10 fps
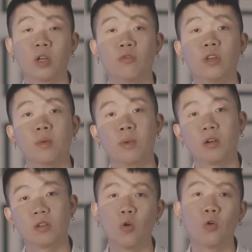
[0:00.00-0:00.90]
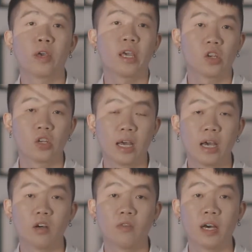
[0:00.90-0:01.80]
and read about. OOH, like
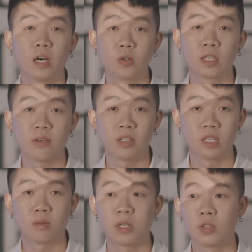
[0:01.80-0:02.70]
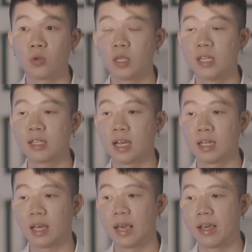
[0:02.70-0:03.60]
out of house advertisement. So these
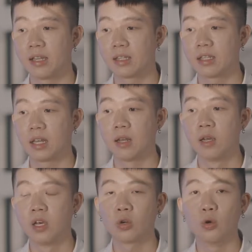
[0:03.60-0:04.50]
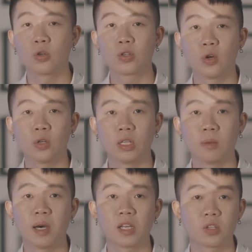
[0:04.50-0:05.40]
are the ads that goes on the
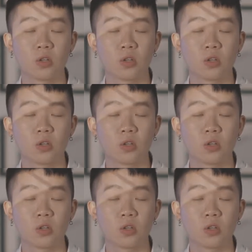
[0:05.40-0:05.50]
bus